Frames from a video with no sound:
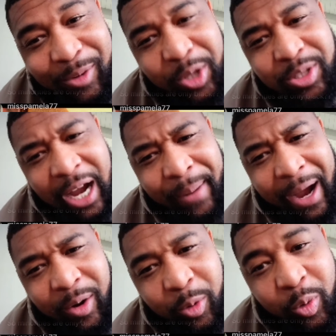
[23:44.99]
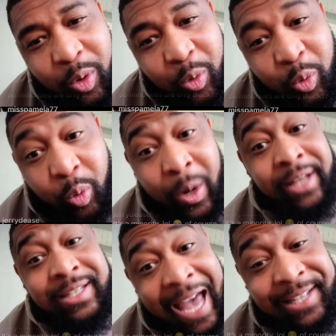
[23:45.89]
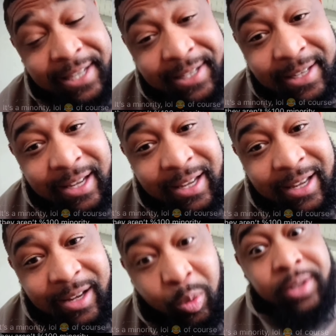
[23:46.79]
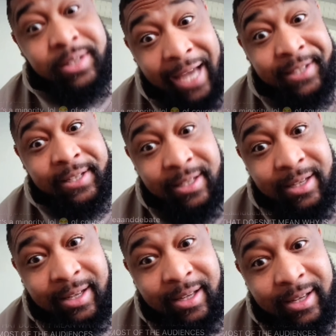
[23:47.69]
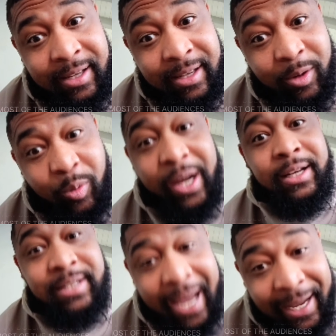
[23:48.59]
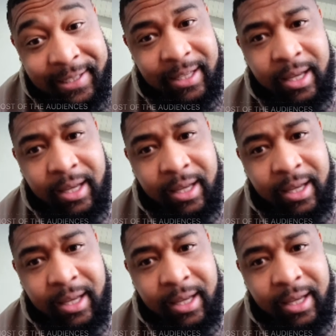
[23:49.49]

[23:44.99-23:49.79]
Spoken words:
What are you talking about? We're in Texas. We're in Texas. We're in Texas.